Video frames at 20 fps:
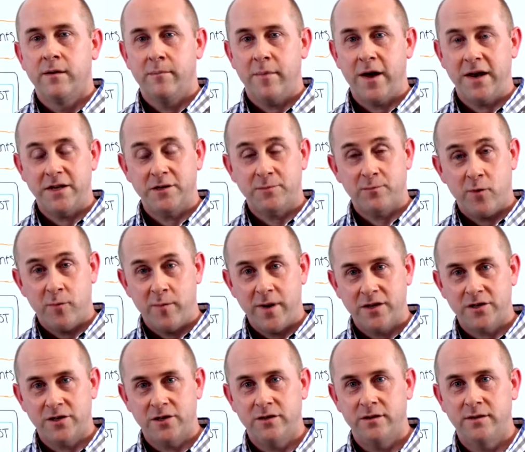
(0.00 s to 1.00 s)
manage
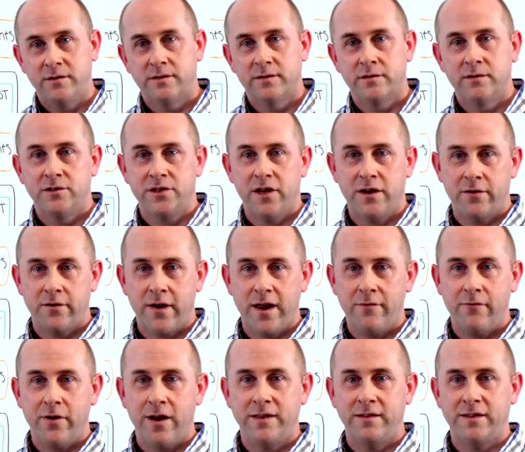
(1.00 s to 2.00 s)
permissions,
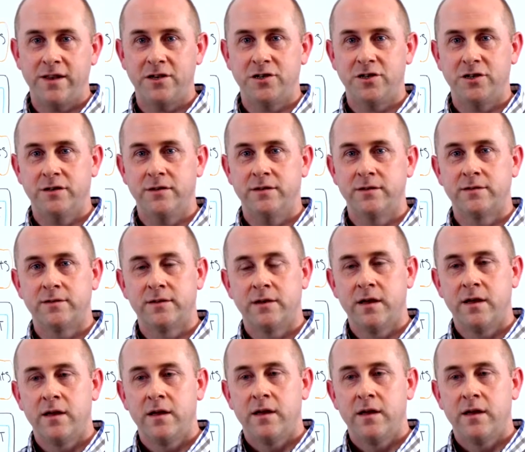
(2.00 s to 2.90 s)
generate renditions,